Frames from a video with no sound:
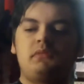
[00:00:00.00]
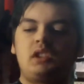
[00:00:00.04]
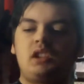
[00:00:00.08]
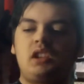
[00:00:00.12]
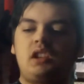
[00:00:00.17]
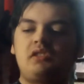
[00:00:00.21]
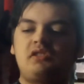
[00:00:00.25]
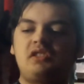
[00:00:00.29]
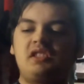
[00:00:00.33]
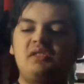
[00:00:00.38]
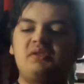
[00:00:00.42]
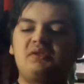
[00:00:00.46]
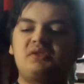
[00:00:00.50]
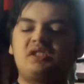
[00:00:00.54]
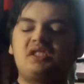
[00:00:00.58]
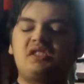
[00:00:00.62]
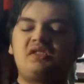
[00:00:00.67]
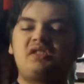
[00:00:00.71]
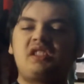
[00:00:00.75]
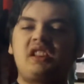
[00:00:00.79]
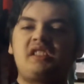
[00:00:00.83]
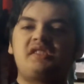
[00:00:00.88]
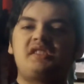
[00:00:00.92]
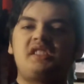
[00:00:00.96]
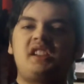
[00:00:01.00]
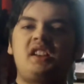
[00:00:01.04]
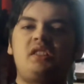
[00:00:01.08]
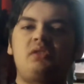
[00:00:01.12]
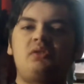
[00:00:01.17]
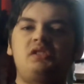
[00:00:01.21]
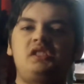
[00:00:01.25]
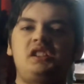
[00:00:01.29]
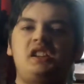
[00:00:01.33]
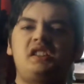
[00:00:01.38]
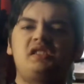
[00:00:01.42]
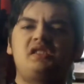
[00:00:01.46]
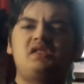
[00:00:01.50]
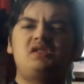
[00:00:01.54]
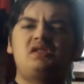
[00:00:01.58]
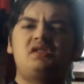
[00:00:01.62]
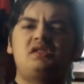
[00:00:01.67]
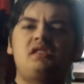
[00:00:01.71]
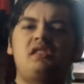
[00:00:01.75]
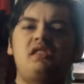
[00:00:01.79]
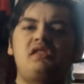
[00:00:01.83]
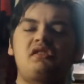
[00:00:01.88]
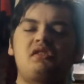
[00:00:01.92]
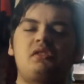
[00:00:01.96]
Season 6 hasn't aired yet,
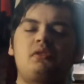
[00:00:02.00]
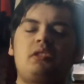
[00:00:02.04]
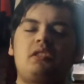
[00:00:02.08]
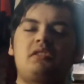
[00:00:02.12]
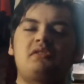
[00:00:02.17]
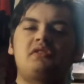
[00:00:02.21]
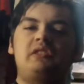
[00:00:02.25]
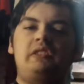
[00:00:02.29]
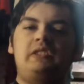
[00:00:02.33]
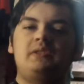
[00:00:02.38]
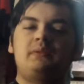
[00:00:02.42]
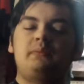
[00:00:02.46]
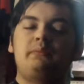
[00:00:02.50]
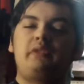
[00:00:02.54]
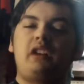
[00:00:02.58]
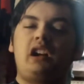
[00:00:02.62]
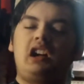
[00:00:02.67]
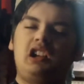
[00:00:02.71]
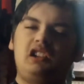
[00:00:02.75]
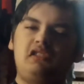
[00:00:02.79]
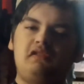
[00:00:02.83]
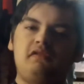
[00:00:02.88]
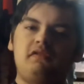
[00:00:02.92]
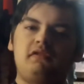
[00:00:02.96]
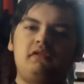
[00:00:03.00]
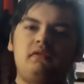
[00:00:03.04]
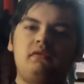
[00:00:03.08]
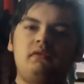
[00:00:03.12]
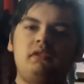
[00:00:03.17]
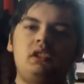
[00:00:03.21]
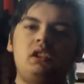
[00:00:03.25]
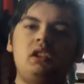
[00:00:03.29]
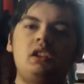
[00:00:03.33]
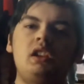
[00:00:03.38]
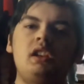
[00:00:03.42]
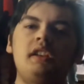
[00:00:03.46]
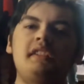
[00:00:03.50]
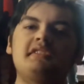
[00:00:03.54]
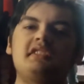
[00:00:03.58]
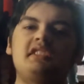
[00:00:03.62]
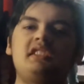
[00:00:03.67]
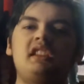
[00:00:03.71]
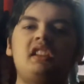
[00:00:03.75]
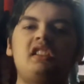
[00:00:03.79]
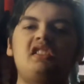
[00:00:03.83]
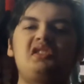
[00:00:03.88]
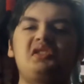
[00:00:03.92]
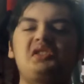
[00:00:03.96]
they're still on season 5.
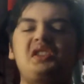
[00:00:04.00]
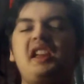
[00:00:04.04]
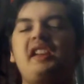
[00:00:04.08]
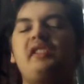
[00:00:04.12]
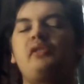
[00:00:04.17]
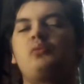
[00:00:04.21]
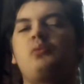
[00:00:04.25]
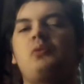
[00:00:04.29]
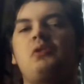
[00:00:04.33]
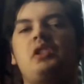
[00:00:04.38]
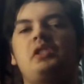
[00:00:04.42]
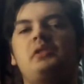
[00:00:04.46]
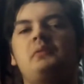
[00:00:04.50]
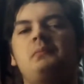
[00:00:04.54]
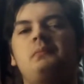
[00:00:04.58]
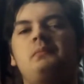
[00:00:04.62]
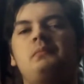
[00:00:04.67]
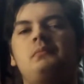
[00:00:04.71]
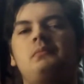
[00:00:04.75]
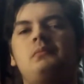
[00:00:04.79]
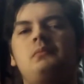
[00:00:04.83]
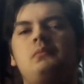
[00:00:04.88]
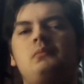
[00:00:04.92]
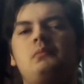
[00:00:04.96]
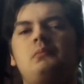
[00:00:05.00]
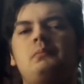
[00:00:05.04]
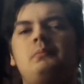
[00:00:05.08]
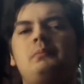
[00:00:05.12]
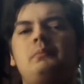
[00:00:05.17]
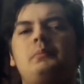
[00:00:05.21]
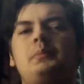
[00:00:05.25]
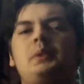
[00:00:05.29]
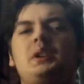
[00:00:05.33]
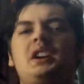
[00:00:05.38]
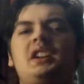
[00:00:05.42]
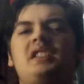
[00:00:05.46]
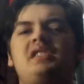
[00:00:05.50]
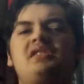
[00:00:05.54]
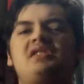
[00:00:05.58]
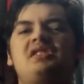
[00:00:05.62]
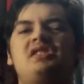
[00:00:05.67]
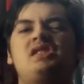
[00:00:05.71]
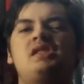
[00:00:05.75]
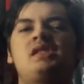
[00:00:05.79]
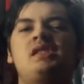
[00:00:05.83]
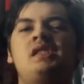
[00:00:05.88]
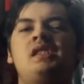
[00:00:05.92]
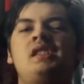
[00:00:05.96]
They just nailed one, but
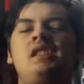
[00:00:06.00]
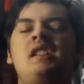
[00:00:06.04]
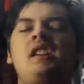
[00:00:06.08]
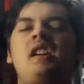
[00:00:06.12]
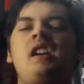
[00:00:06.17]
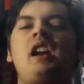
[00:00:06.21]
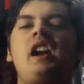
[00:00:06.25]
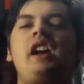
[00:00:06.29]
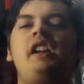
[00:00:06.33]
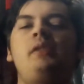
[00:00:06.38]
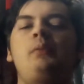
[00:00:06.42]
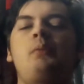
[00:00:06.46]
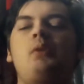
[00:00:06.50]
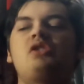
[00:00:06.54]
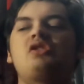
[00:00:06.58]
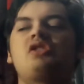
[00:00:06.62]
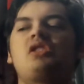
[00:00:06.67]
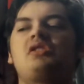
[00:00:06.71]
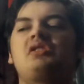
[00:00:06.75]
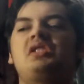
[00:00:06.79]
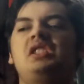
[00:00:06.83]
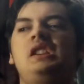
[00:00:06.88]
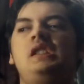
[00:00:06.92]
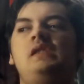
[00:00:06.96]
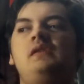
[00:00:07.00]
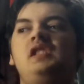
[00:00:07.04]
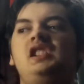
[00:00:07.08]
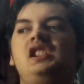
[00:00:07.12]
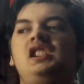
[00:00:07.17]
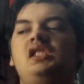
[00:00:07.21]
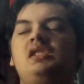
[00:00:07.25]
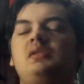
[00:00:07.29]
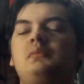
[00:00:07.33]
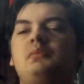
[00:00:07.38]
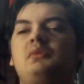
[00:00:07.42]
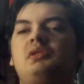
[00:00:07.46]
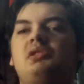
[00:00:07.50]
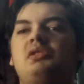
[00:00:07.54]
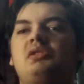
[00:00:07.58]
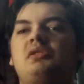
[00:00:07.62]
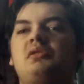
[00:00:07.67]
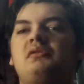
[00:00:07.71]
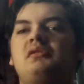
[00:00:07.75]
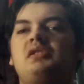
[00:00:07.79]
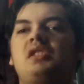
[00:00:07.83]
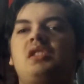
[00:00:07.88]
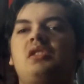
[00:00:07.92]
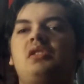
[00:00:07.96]
I didn't watch it on TV because it
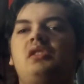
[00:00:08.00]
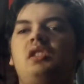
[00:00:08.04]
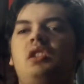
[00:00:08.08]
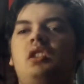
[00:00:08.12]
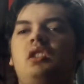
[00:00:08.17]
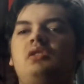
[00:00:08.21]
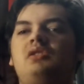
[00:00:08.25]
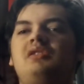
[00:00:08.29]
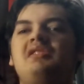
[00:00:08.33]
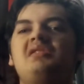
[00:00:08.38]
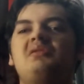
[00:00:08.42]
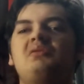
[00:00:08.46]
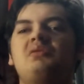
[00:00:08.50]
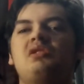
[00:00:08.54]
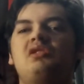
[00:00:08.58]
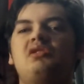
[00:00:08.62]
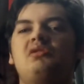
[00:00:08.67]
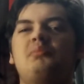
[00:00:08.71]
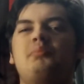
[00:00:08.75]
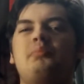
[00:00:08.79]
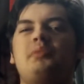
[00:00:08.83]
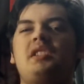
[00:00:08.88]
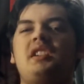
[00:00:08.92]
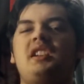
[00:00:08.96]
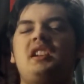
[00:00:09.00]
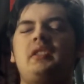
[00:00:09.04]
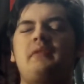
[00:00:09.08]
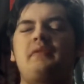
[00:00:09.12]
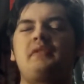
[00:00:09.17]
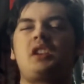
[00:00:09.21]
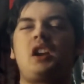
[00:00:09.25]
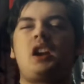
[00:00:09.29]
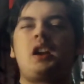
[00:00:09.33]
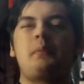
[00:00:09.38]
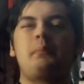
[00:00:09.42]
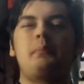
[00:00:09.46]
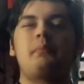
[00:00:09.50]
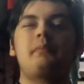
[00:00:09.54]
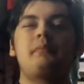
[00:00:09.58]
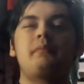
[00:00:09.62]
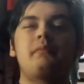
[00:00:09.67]
was only on YouTube ahead of time.